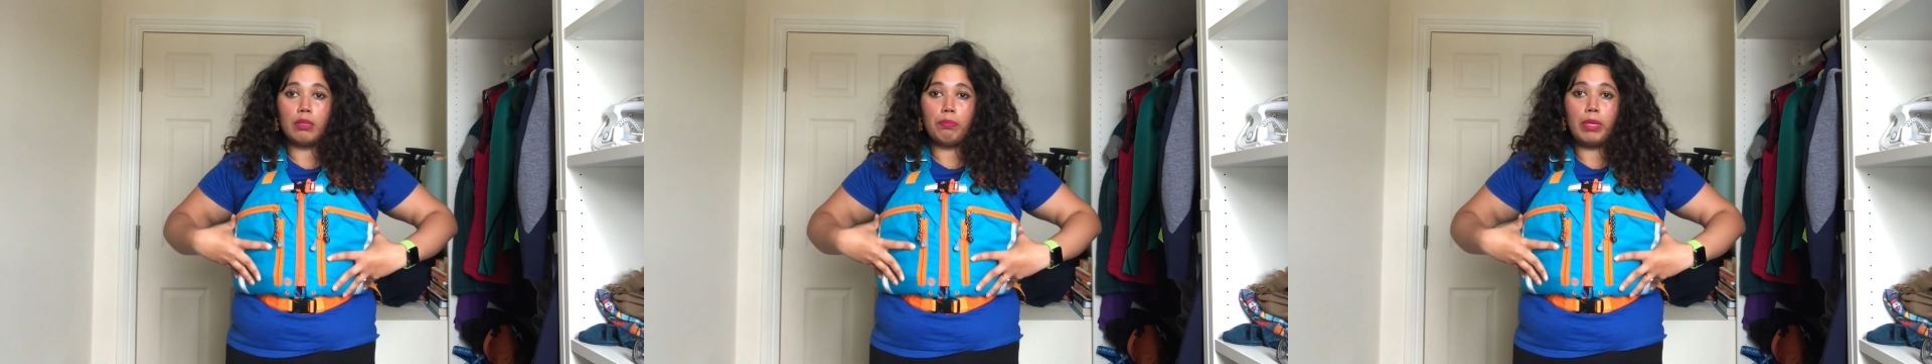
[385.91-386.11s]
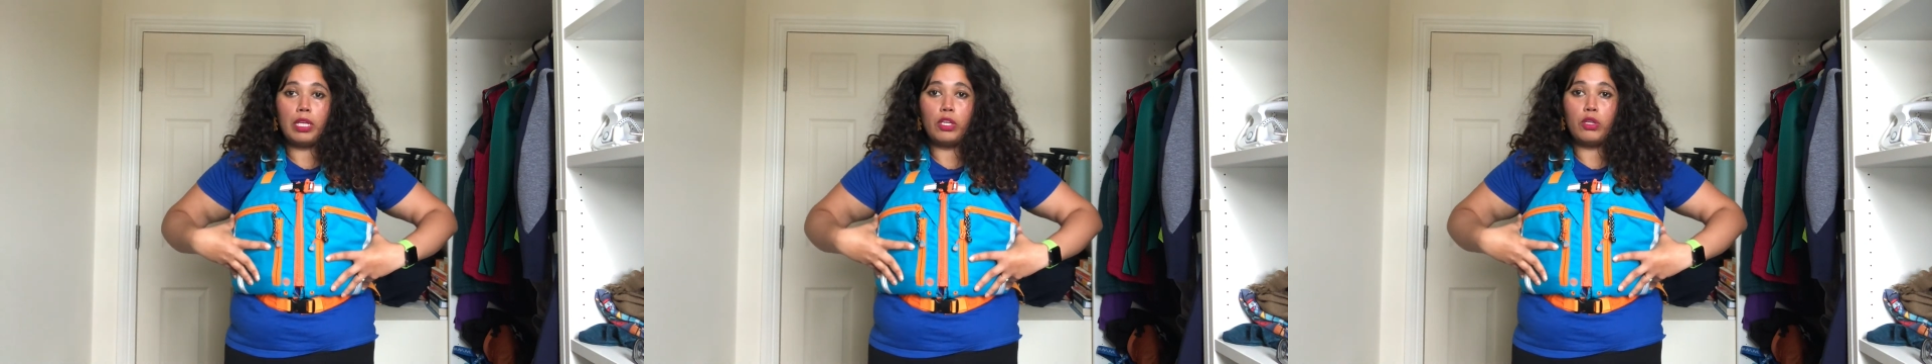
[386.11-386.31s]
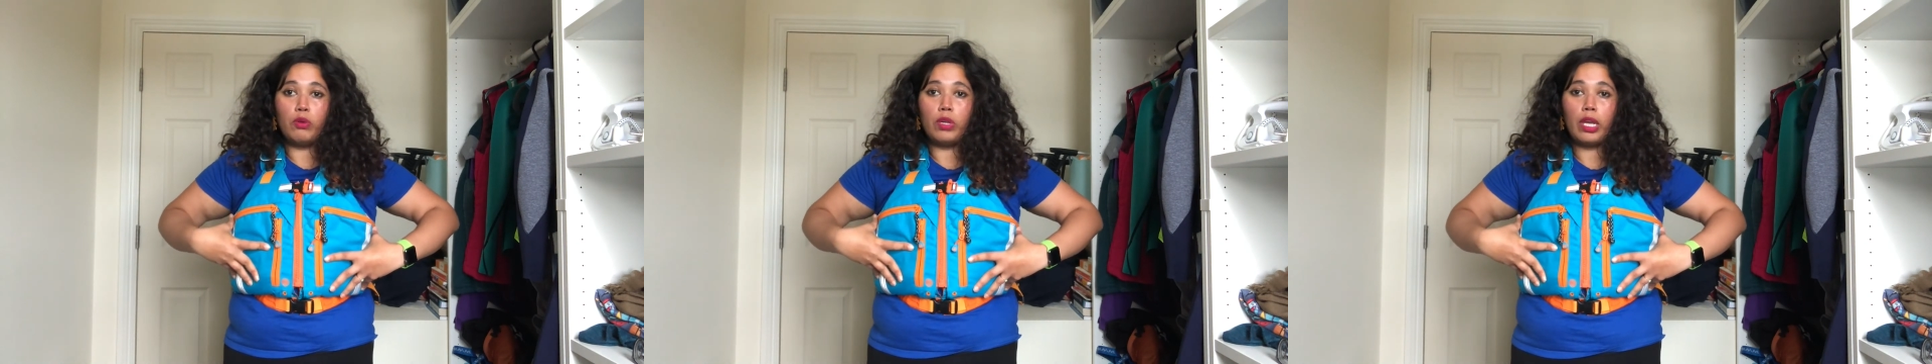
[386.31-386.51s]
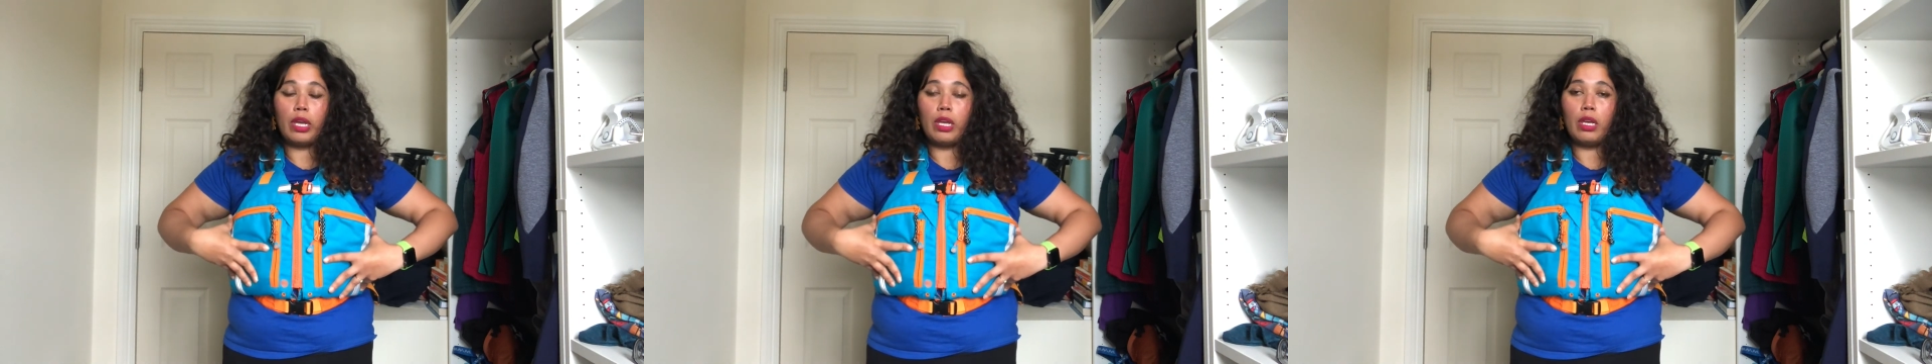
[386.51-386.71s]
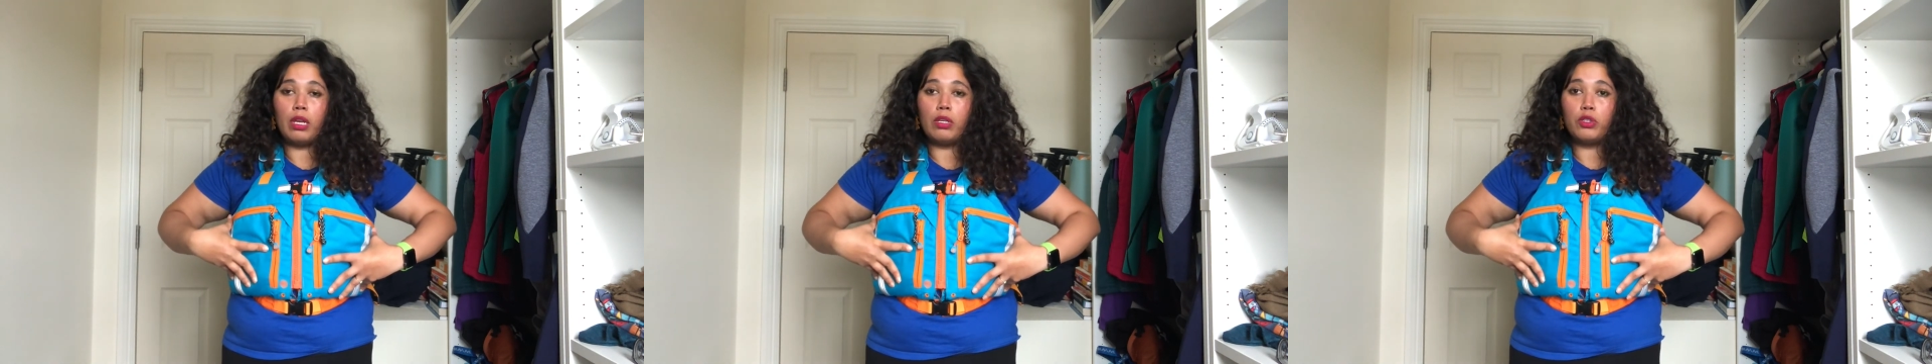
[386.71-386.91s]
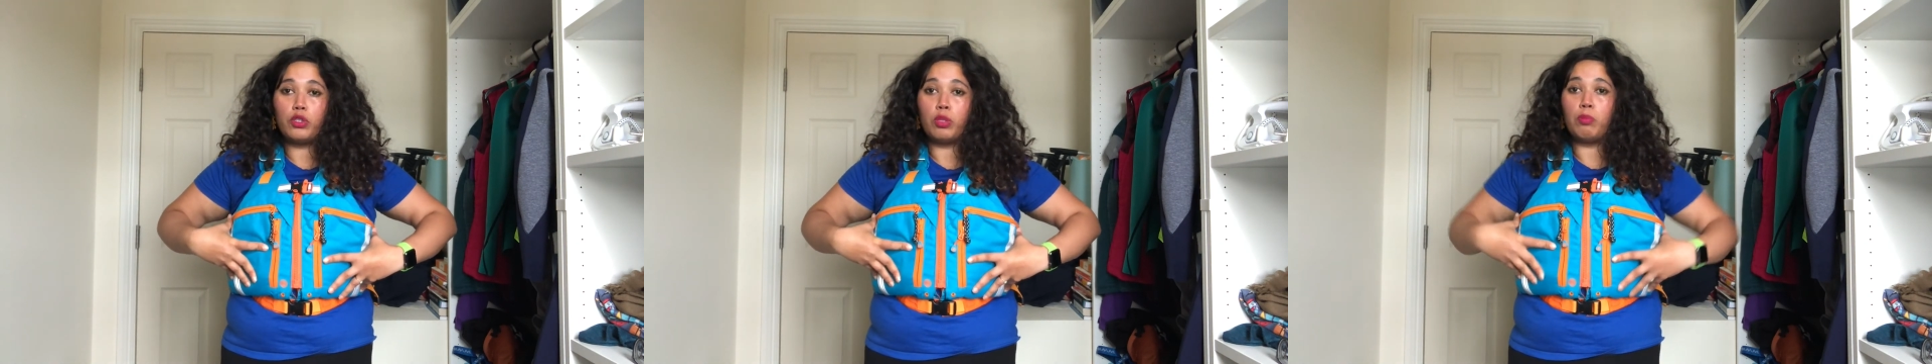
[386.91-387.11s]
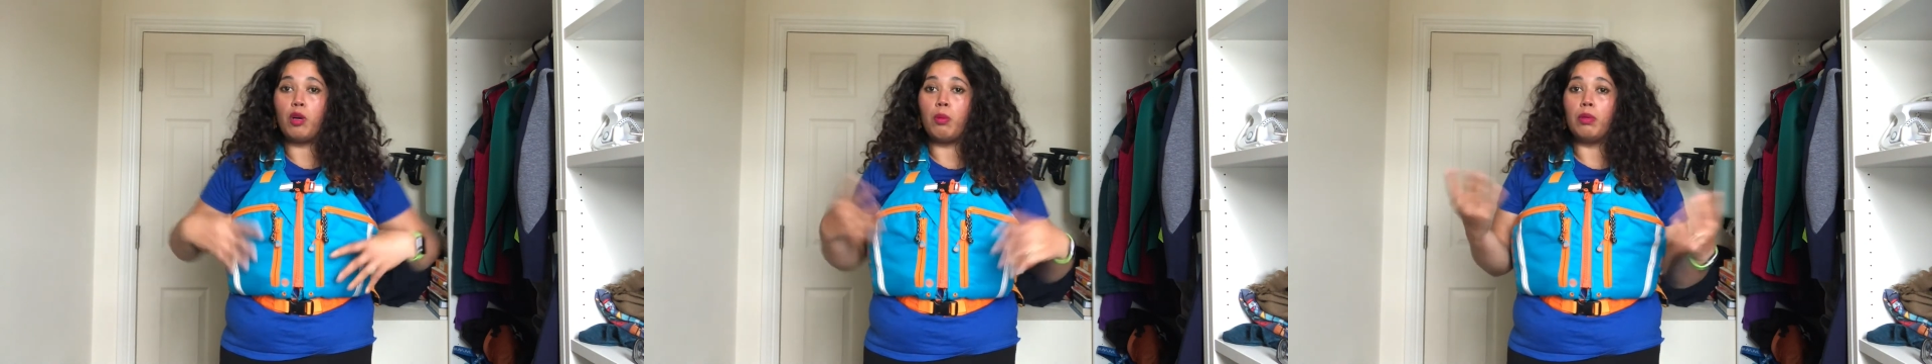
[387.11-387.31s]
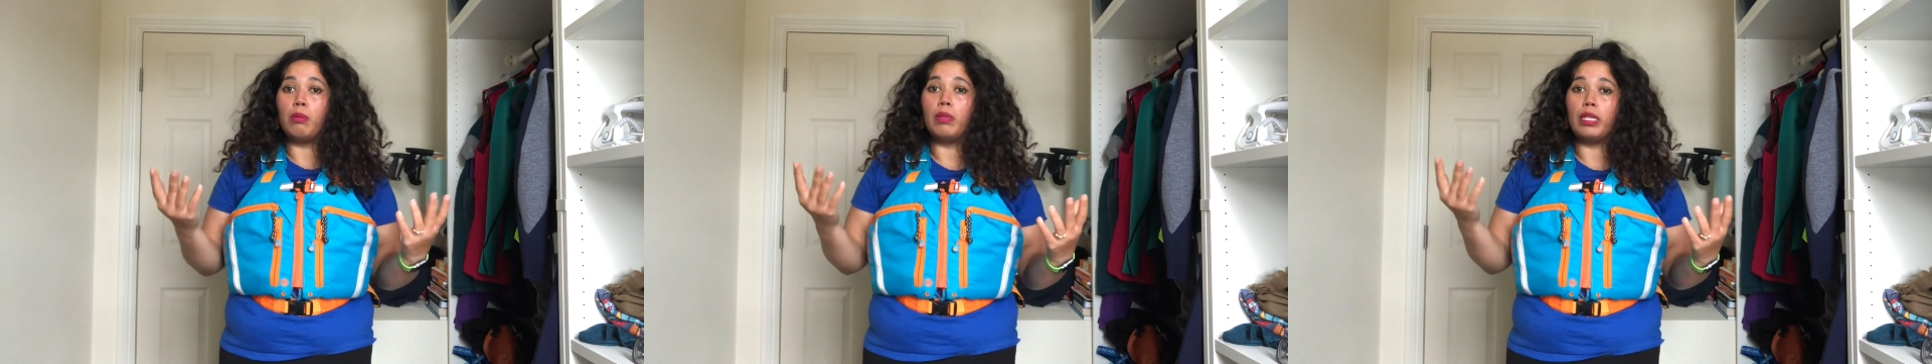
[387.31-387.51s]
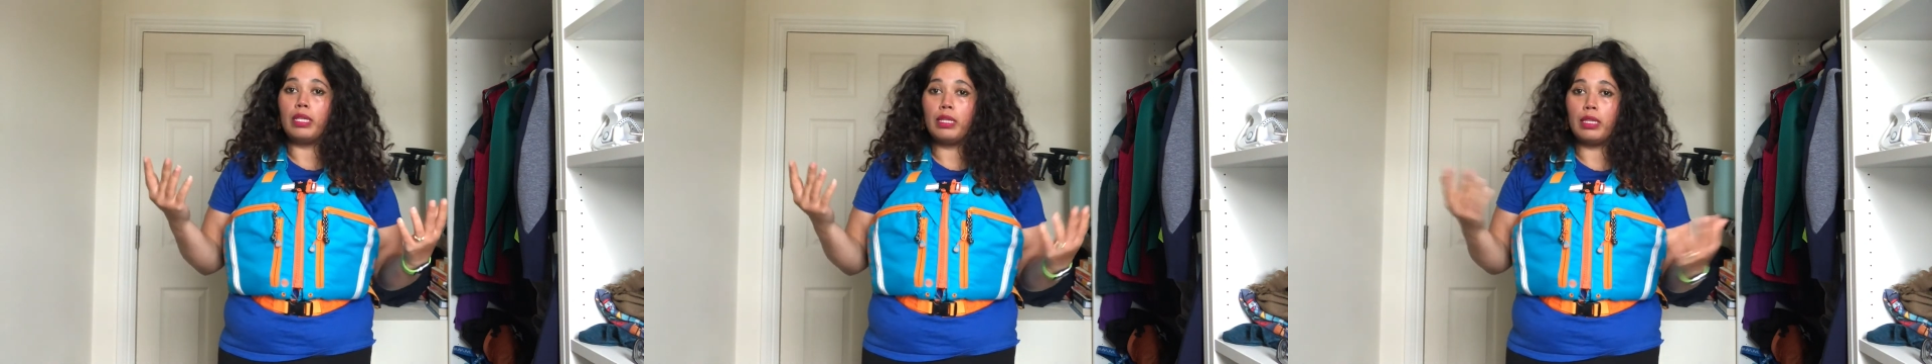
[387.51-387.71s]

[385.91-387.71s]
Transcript: Peak UK should probably